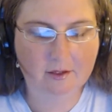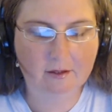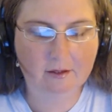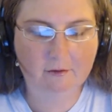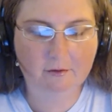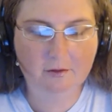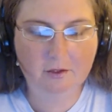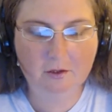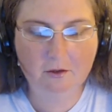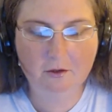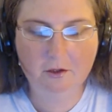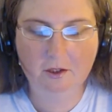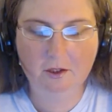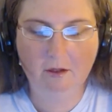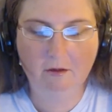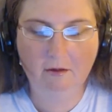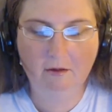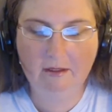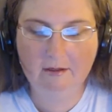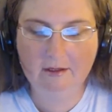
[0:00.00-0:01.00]
of
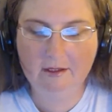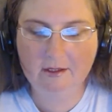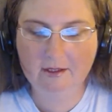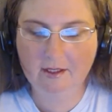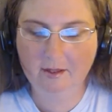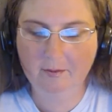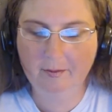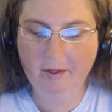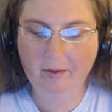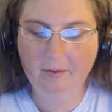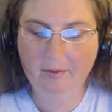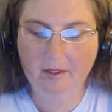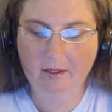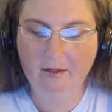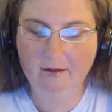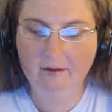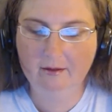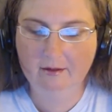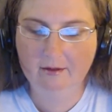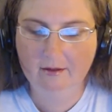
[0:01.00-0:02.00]
confusion around this
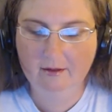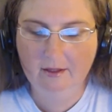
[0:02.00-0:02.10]
commitment.